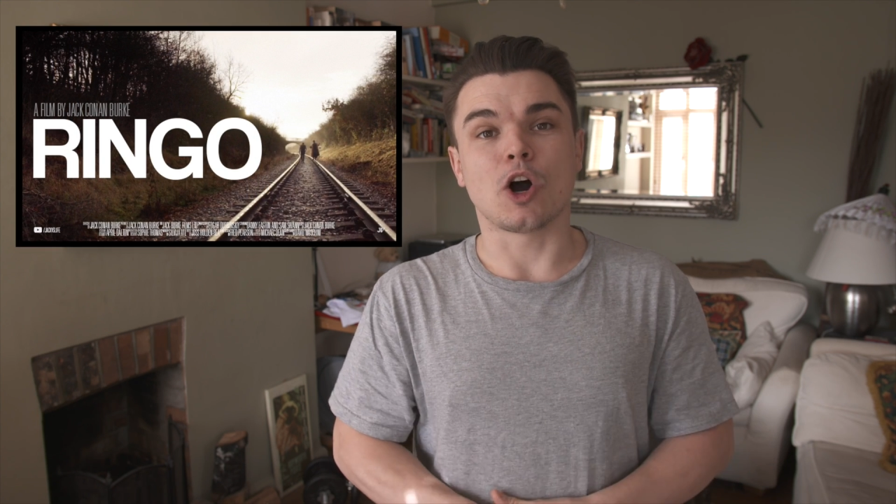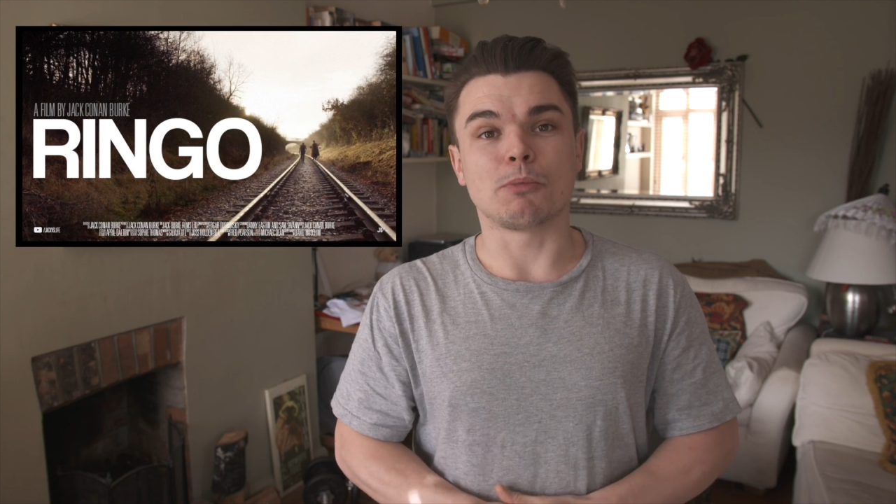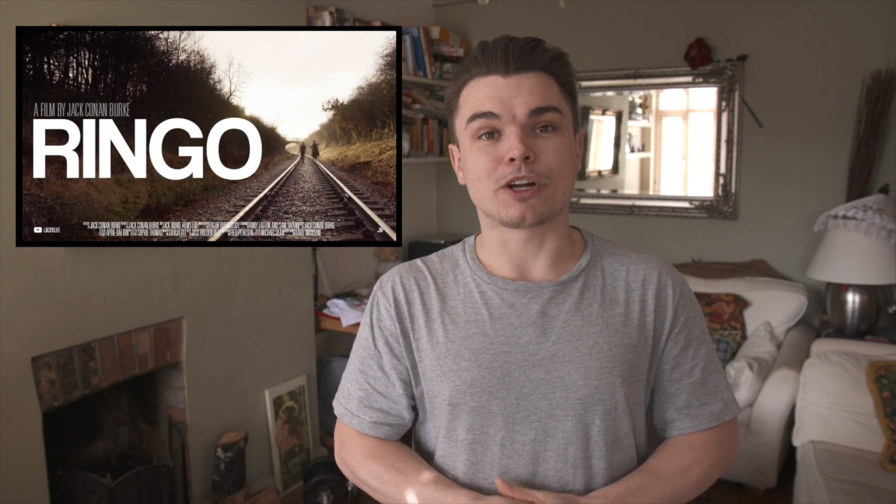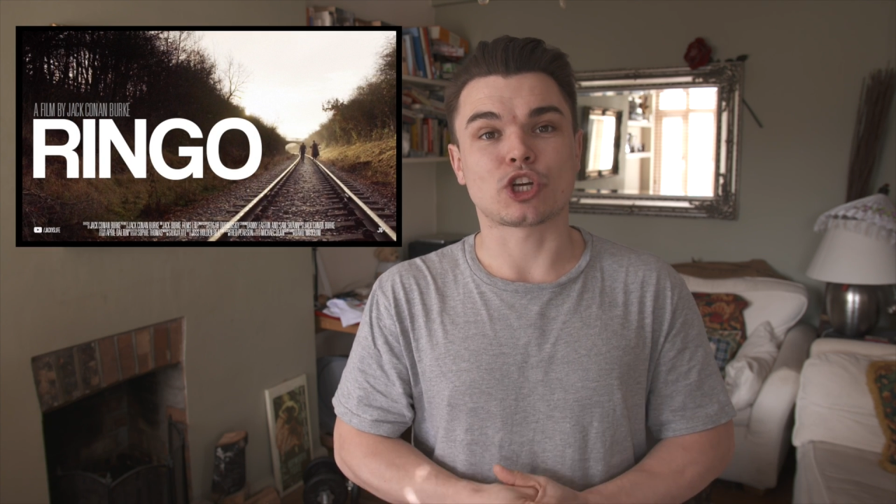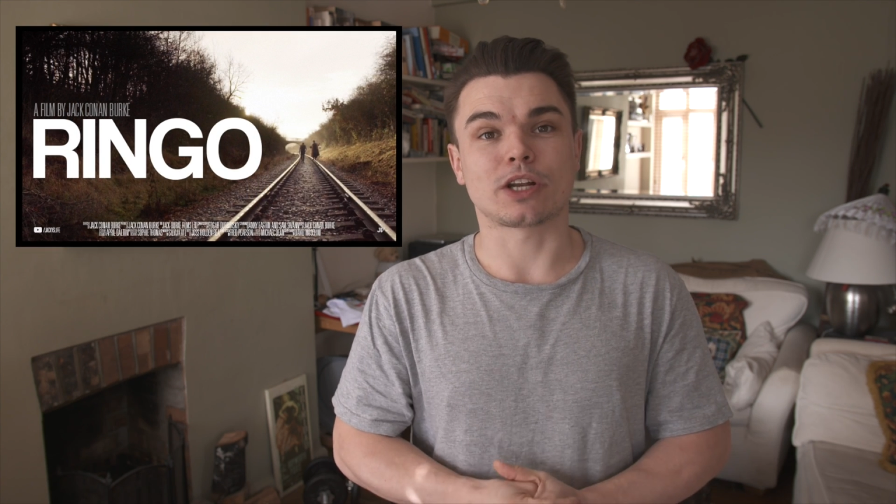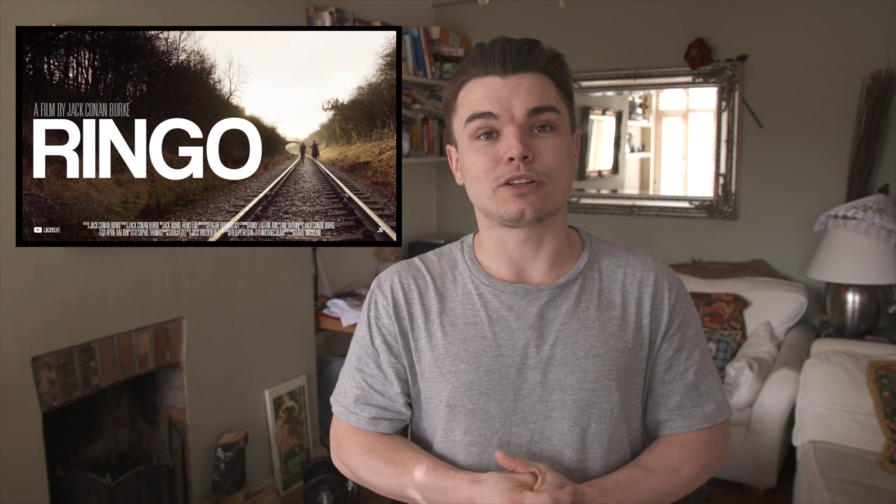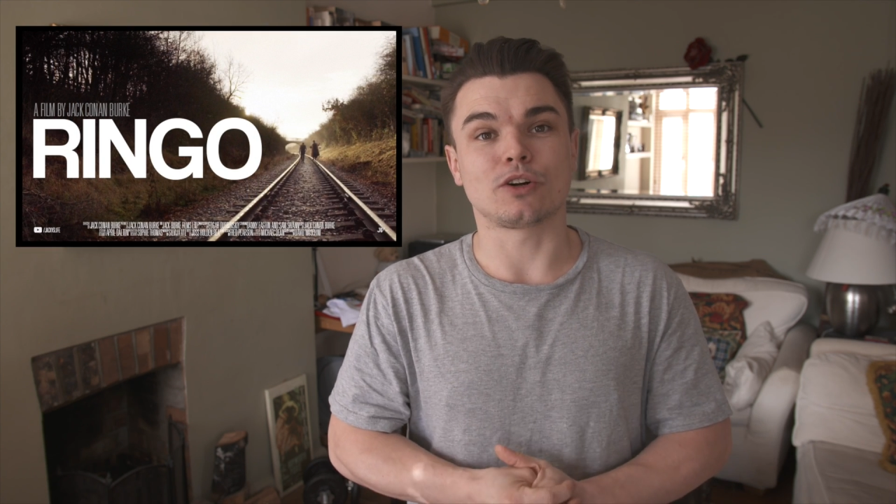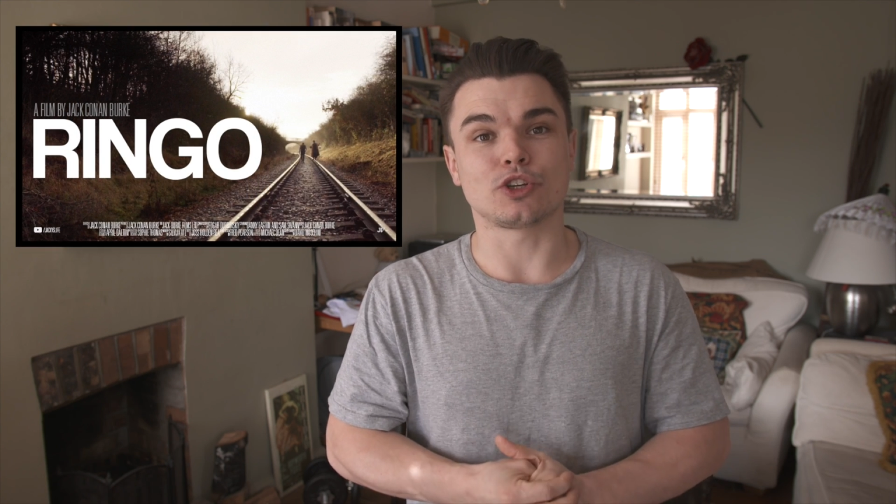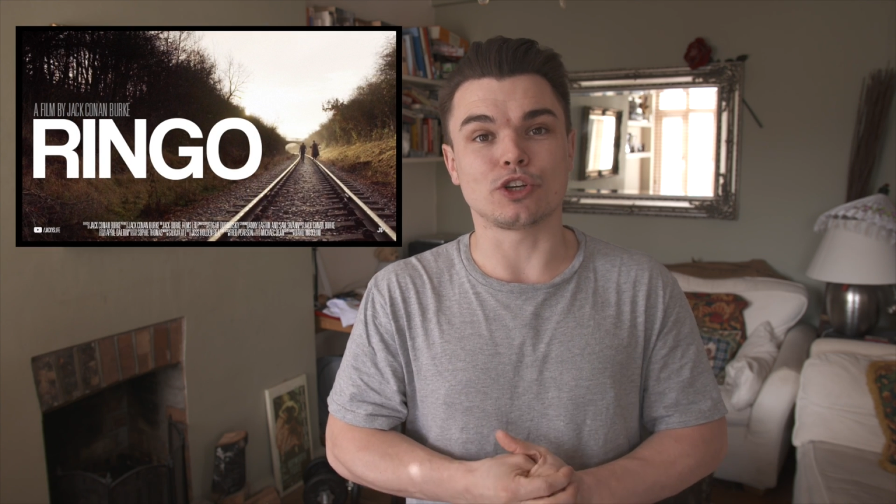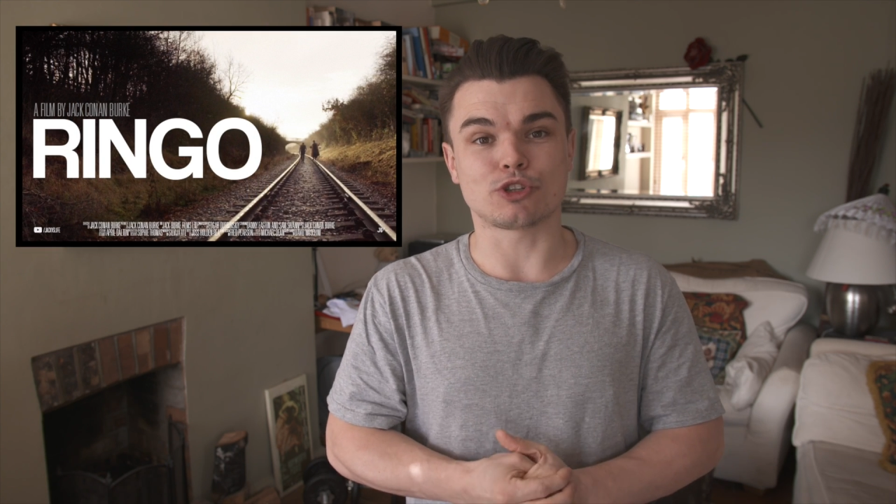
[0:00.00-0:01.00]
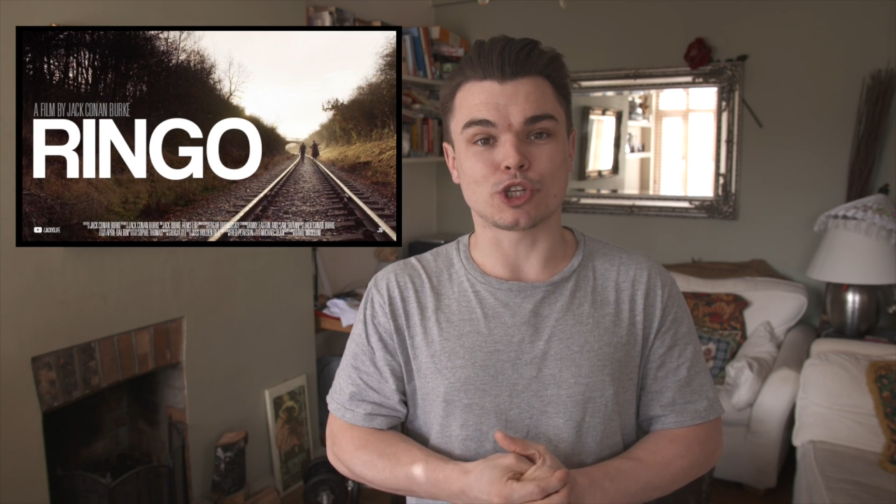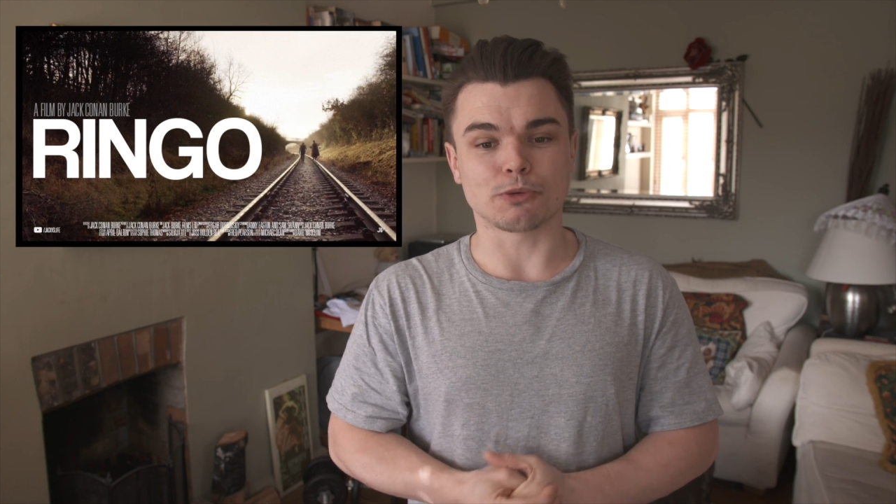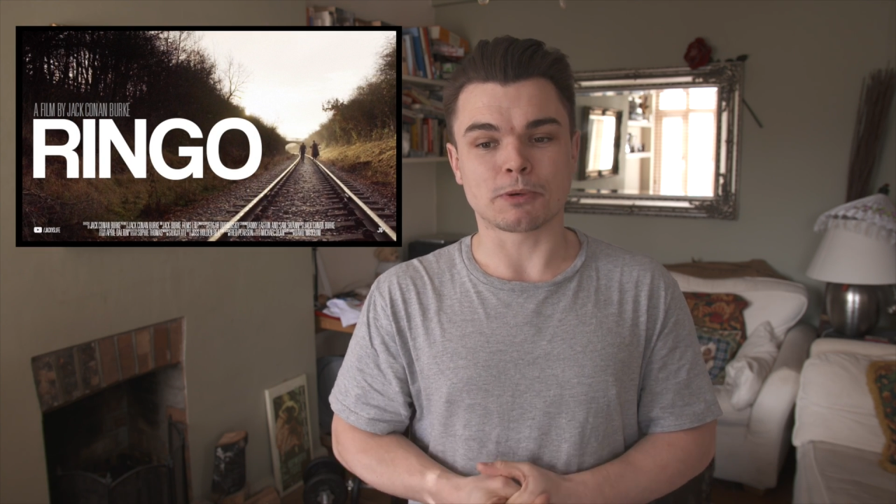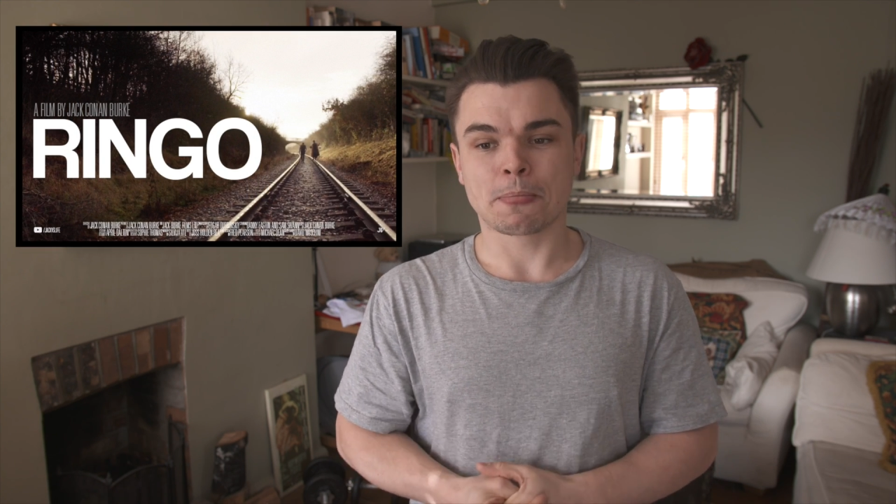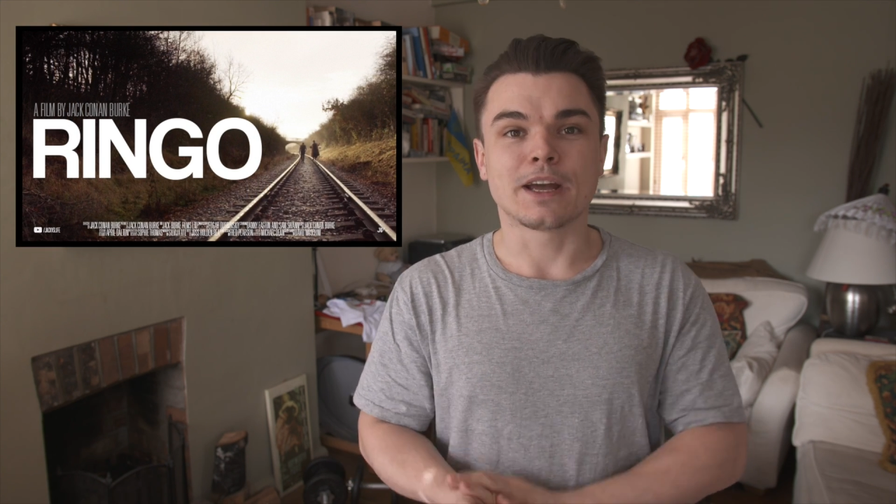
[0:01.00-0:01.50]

on my channel on YouTube.